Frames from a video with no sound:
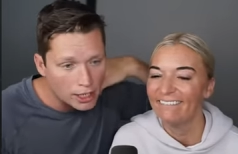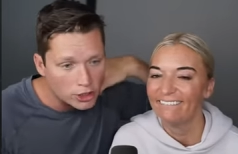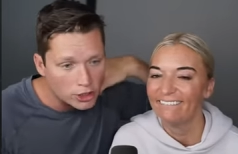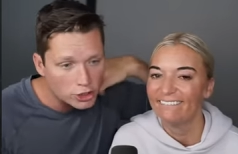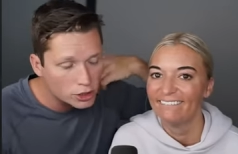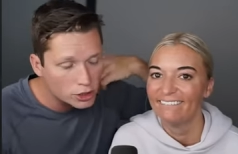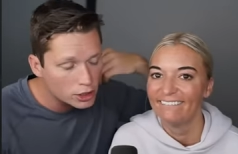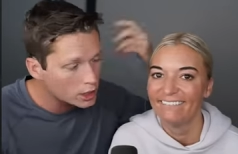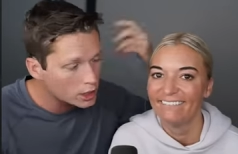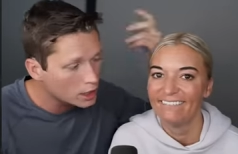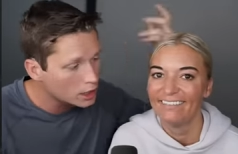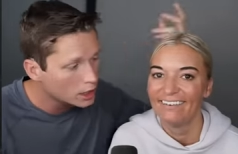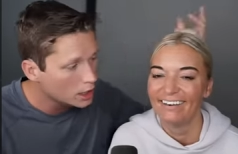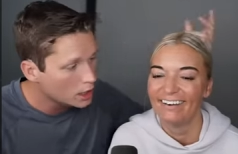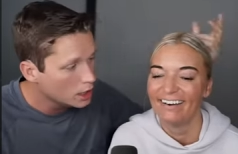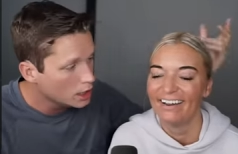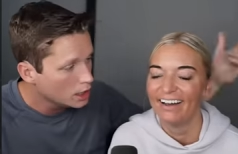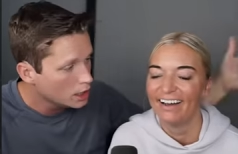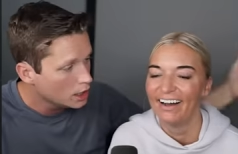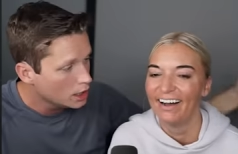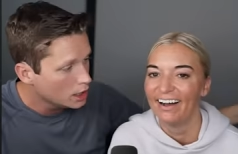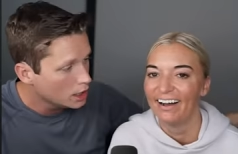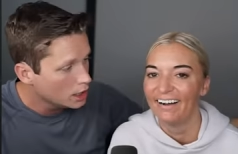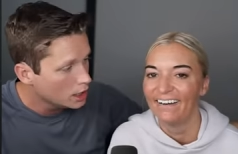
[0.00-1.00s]
Speaker 1: sure.
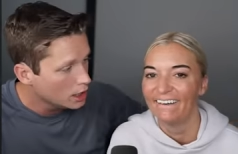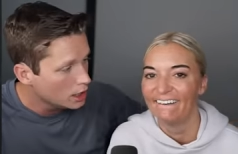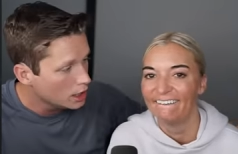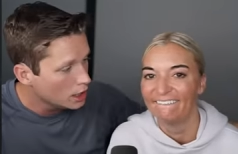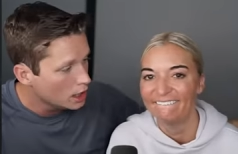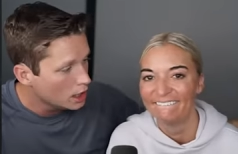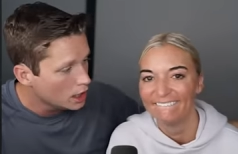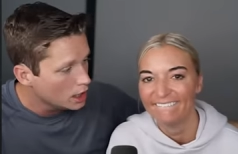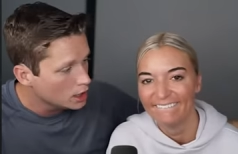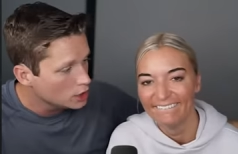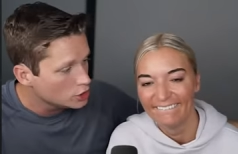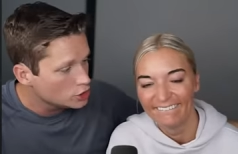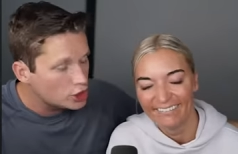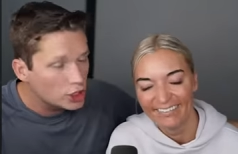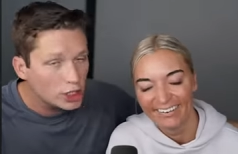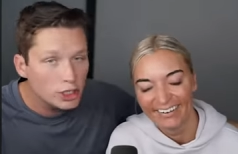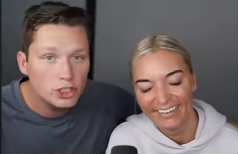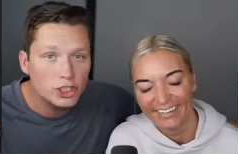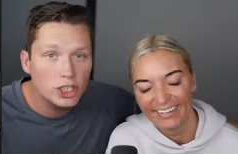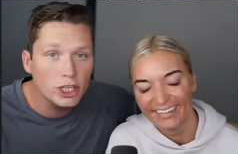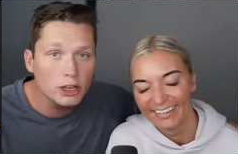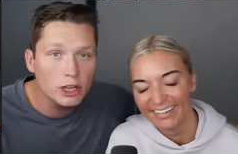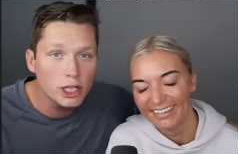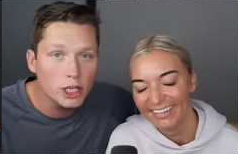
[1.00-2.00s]
Know. She
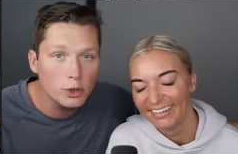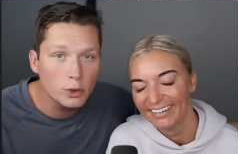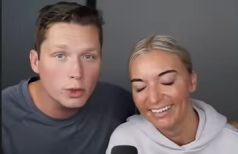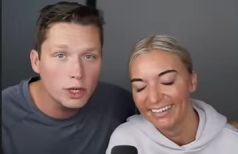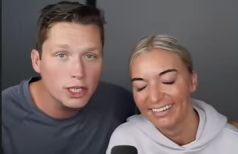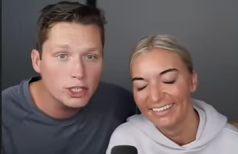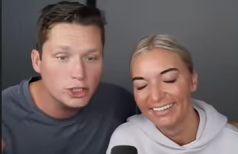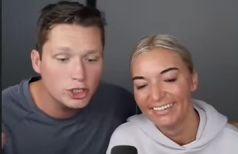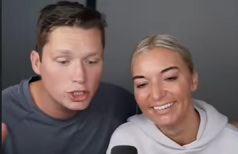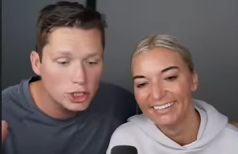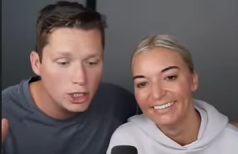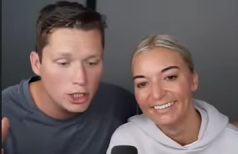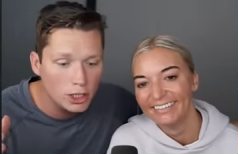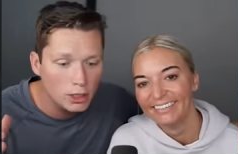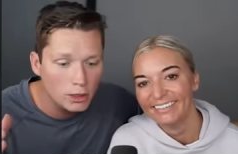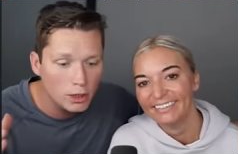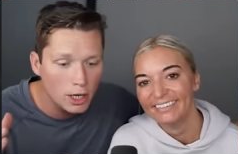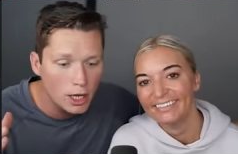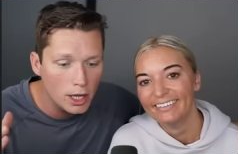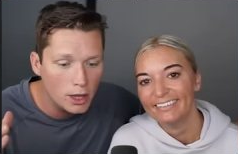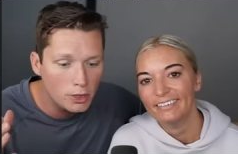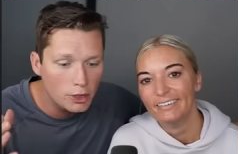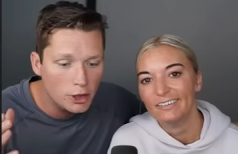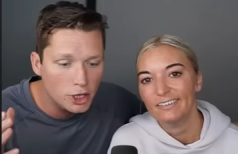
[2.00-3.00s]
she literally she
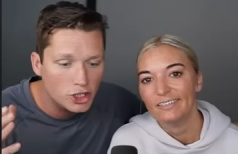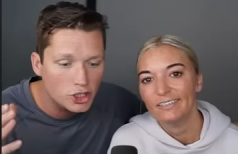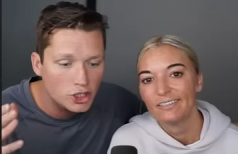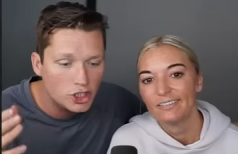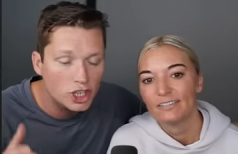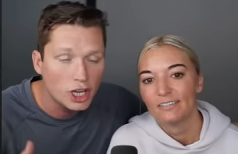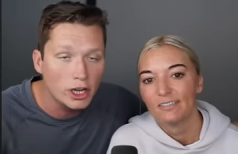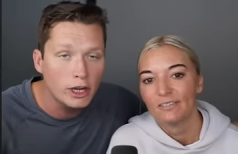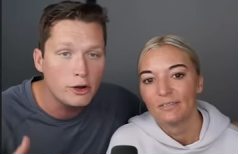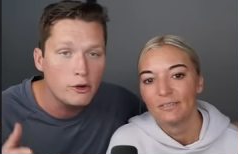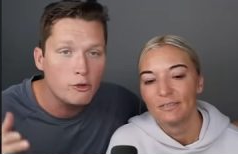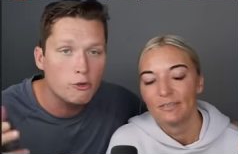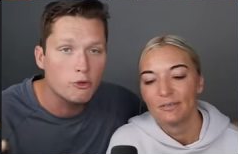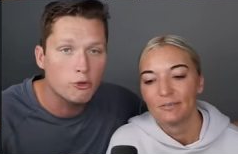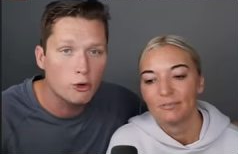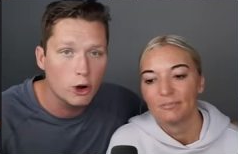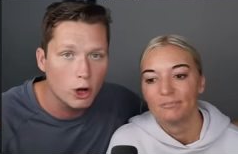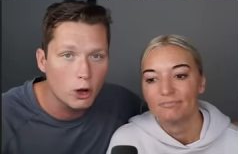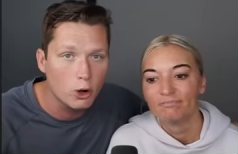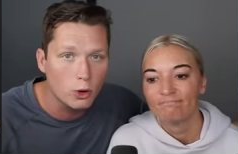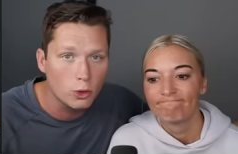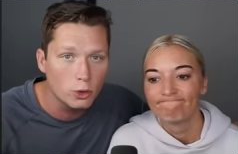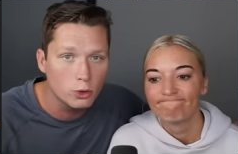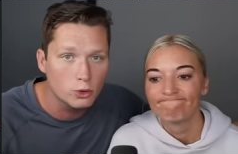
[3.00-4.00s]
the sun
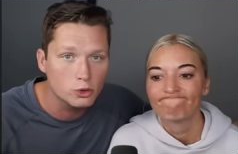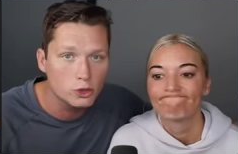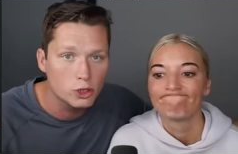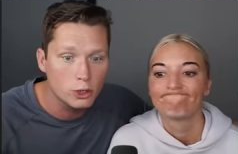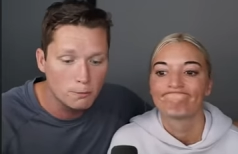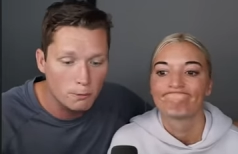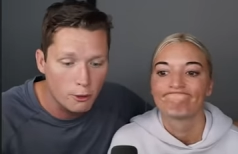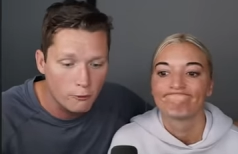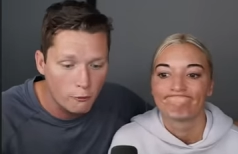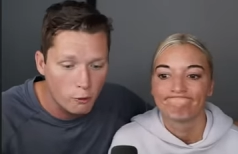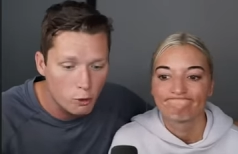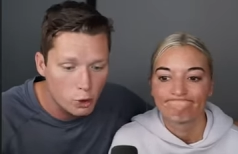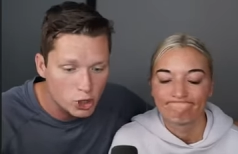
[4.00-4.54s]
rose before